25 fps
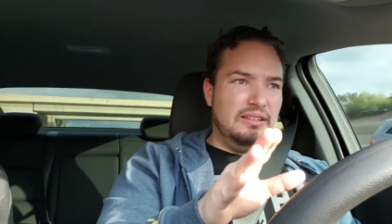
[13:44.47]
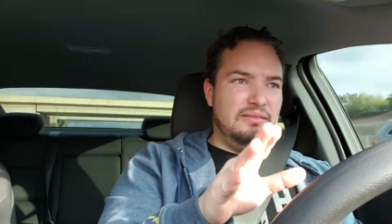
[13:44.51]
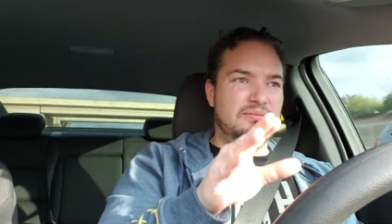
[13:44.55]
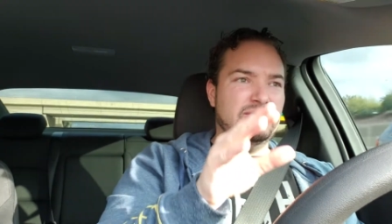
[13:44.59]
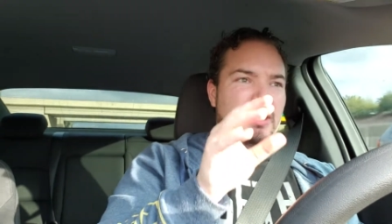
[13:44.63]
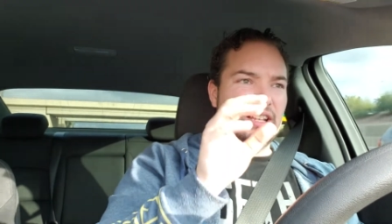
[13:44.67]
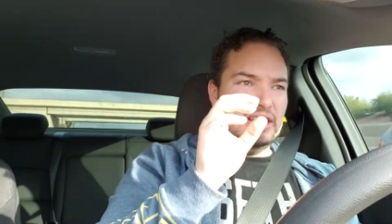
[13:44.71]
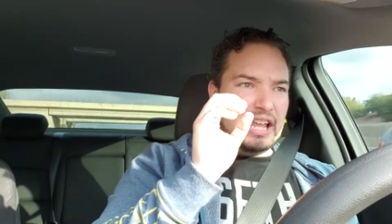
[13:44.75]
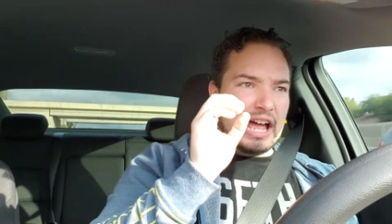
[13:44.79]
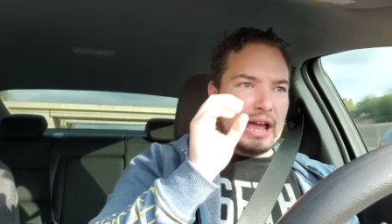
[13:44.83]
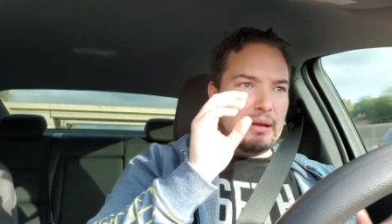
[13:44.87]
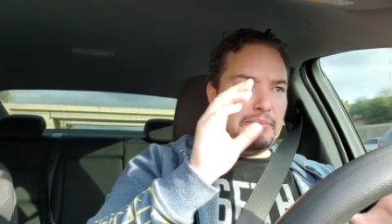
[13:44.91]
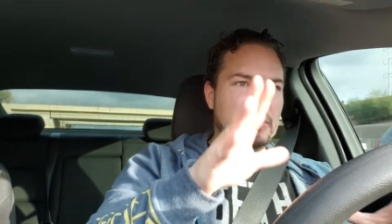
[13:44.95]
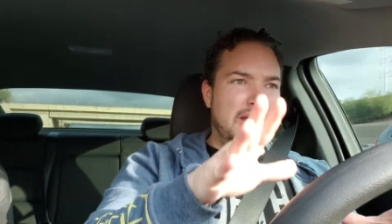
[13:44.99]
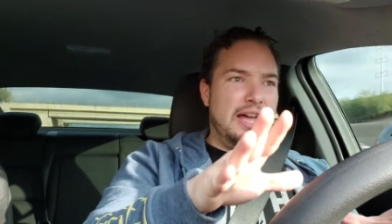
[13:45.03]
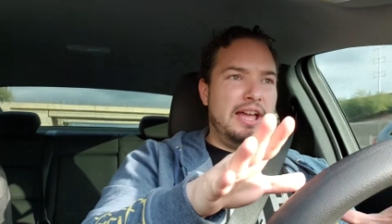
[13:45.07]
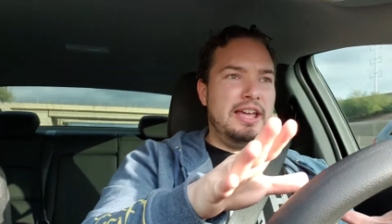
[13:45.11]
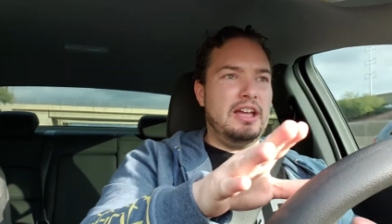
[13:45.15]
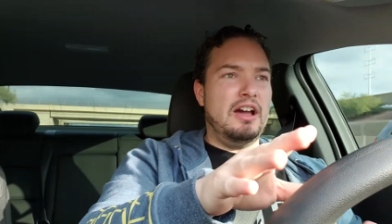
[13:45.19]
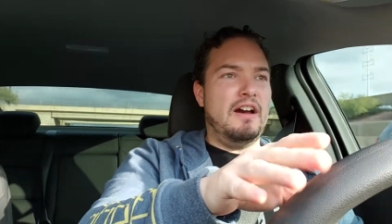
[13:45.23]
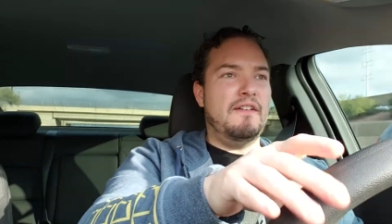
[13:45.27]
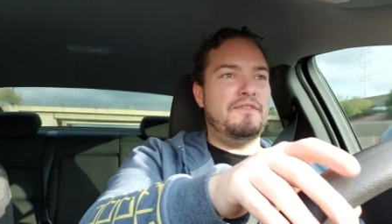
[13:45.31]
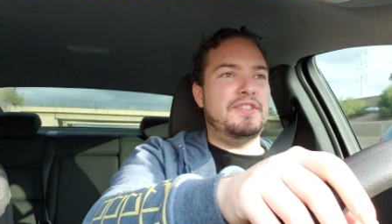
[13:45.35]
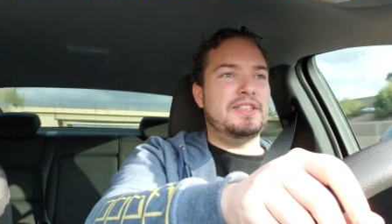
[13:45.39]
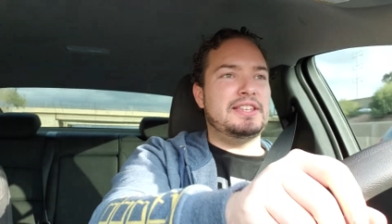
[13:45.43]

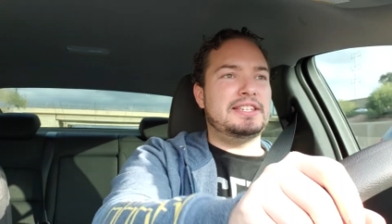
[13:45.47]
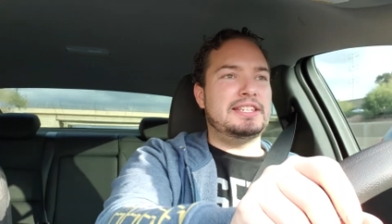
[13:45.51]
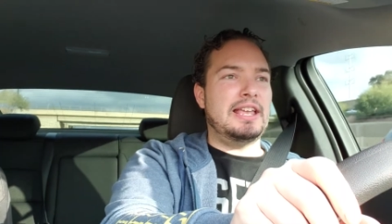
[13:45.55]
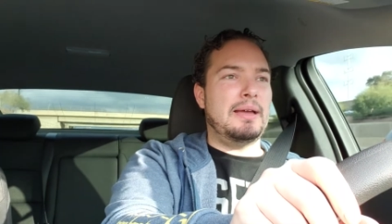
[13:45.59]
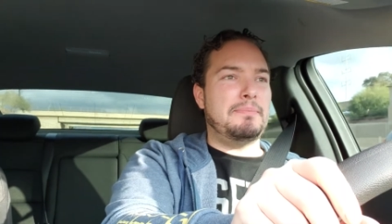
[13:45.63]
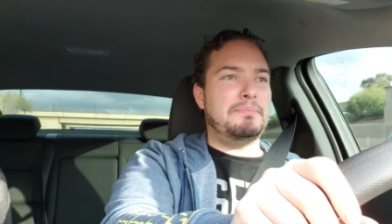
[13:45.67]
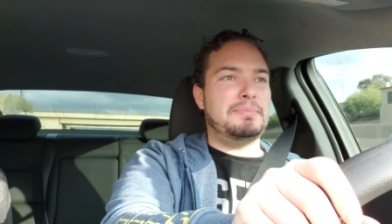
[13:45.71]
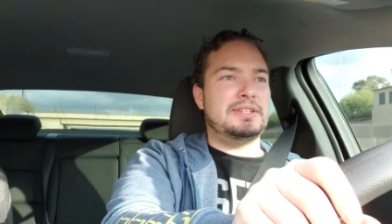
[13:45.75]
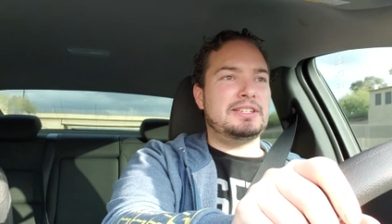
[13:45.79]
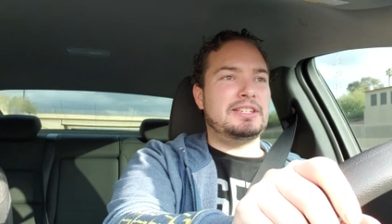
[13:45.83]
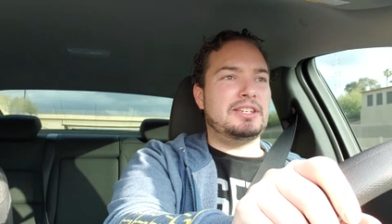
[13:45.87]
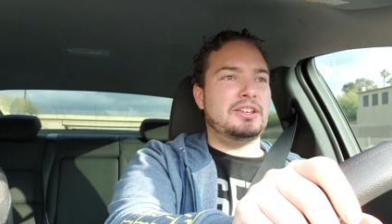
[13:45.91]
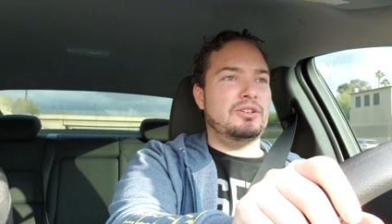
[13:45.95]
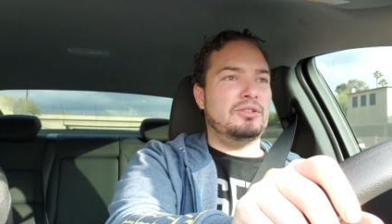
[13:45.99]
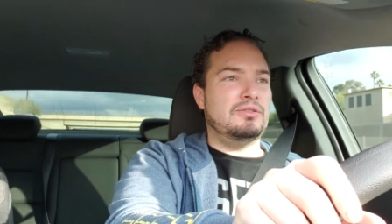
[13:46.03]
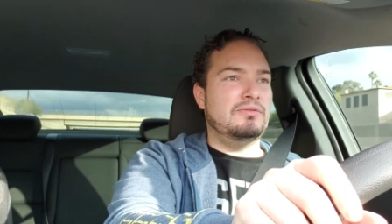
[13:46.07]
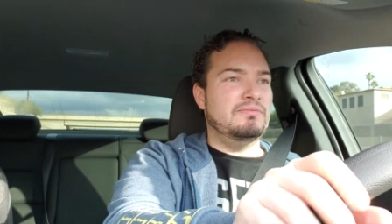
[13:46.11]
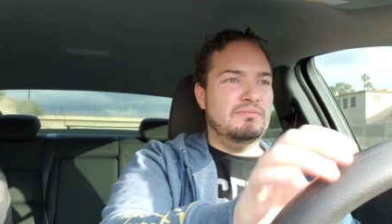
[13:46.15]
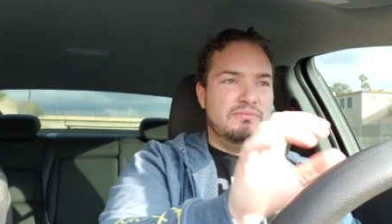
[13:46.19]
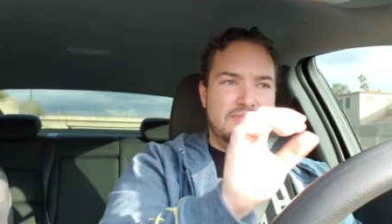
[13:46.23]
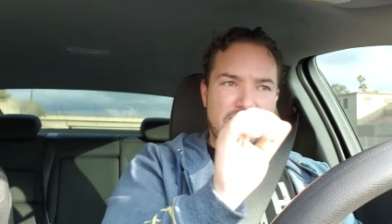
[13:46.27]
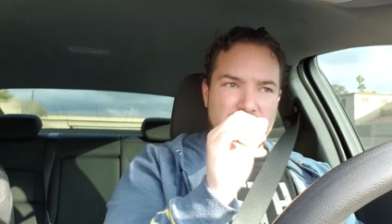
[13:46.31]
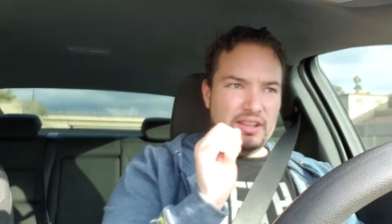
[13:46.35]
limelight of this episode.